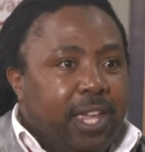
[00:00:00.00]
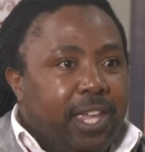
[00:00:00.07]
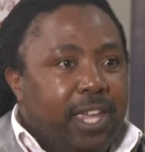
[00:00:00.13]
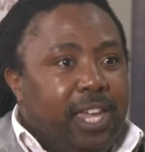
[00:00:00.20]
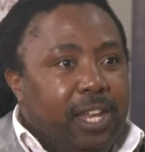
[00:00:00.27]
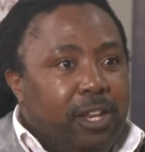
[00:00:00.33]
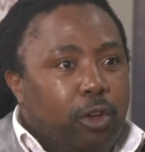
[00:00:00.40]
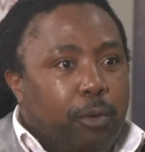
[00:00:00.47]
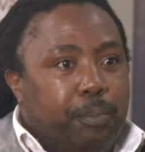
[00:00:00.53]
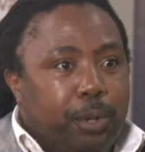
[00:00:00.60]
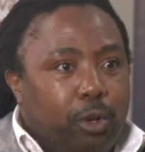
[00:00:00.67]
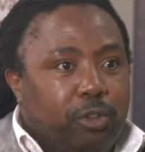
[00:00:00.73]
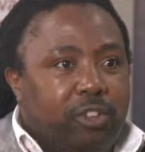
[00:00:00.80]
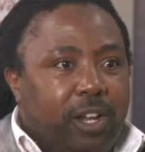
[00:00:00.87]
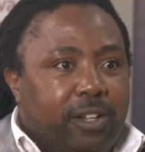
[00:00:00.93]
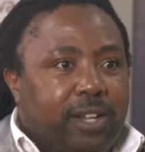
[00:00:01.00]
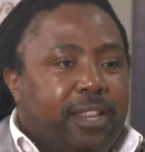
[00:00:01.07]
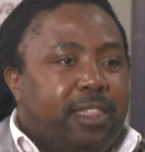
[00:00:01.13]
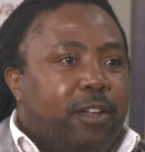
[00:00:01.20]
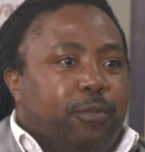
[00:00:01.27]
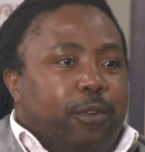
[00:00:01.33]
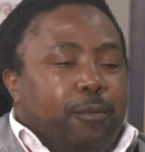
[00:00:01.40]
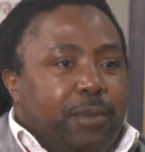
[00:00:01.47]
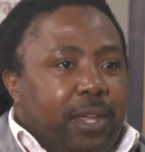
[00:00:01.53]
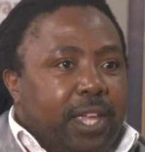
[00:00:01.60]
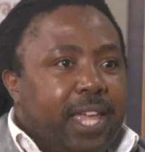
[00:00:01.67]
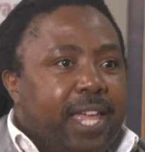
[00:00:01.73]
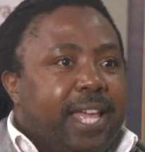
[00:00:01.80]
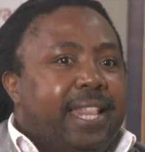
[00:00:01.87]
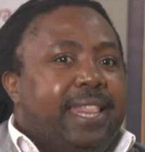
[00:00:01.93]
in your project? I think for me,
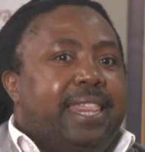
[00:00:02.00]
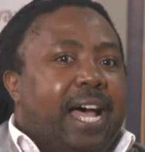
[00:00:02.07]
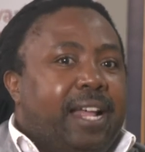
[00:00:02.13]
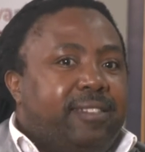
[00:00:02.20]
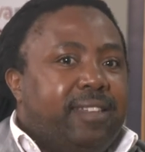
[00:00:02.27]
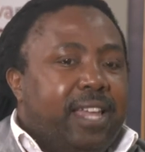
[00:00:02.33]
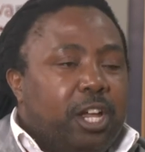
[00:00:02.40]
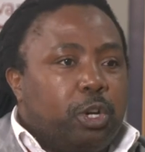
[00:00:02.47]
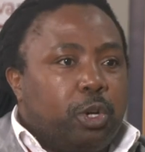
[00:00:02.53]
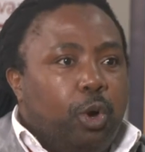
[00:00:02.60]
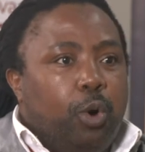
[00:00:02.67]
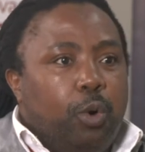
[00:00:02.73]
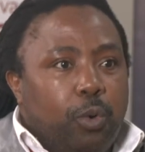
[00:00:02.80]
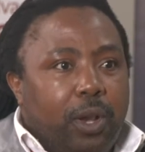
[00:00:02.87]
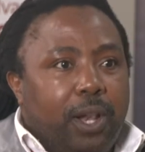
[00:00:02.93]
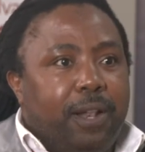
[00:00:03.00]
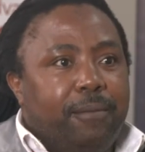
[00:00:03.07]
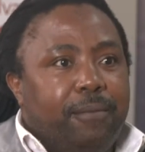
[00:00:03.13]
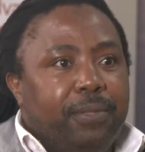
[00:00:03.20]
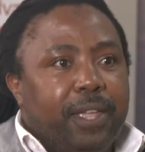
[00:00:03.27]
that's a role